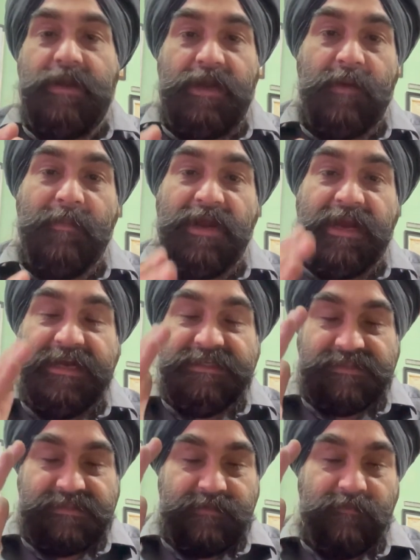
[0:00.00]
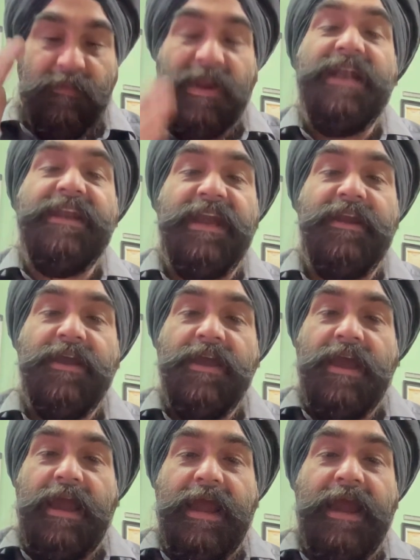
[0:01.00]
the rubber gets melted
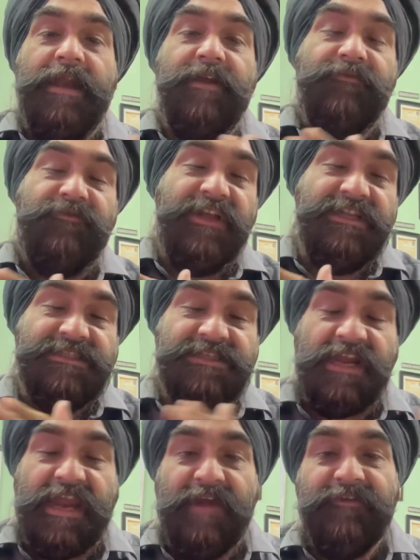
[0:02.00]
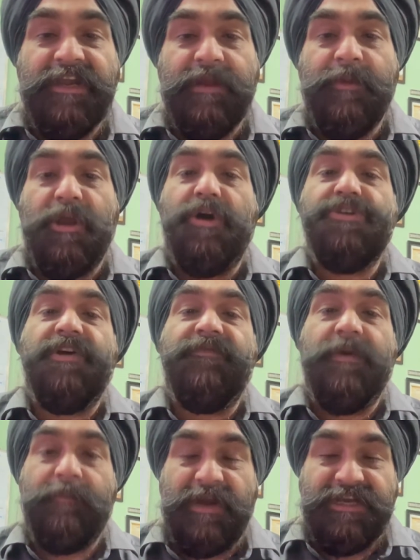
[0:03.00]
and fills the cavity because of
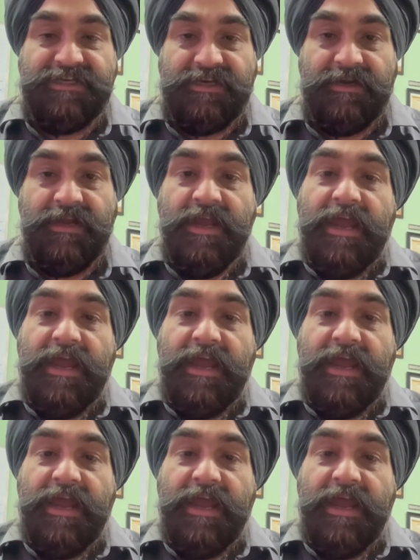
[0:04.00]
the pressure.